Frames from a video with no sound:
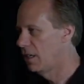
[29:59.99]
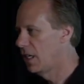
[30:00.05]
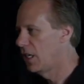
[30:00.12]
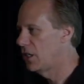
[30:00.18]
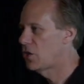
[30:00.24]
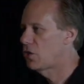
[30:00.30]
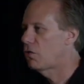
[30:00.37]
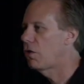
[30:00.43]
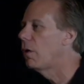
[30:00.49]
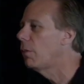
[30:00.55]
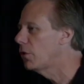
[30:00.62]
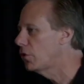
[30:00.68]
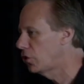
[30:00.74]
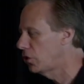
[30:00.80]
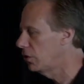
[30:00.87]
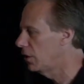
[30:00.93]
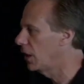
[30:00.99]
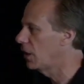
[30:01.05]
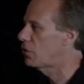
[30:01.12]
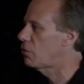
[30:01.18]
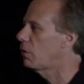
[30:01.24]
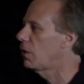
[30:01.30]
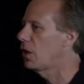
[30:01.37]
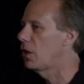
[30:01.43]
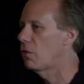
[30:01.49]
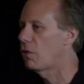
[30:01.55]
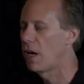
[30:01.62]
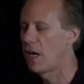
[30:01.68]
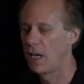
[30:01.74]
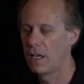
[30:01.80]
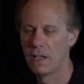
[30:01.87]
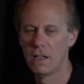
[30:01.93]
It's troubleshooting. It's really
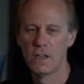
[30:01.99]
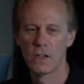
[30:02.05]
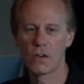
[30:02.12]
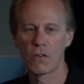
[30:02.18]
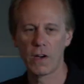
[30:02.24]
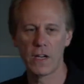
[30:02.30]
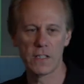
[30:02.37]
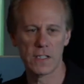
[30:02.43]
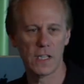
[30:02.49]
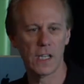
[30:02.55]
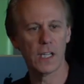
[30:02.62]
great, crazy.